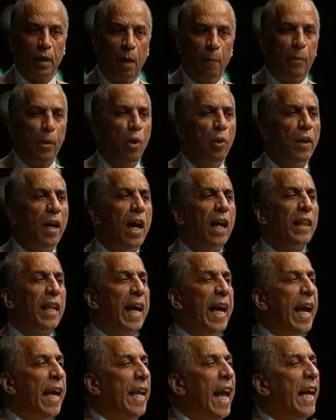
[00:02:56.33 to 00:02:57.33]
But on the other
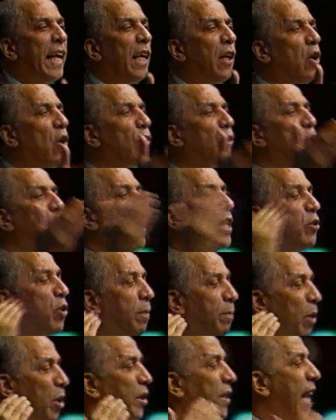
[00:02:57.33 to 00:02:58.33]
hand, I can go through history
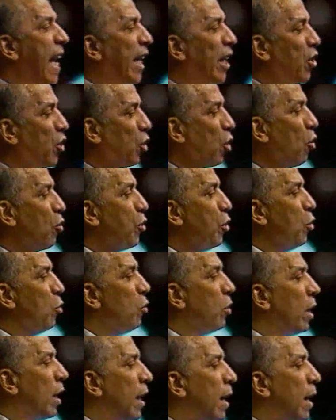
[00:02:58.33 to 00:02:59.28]
books and I can show you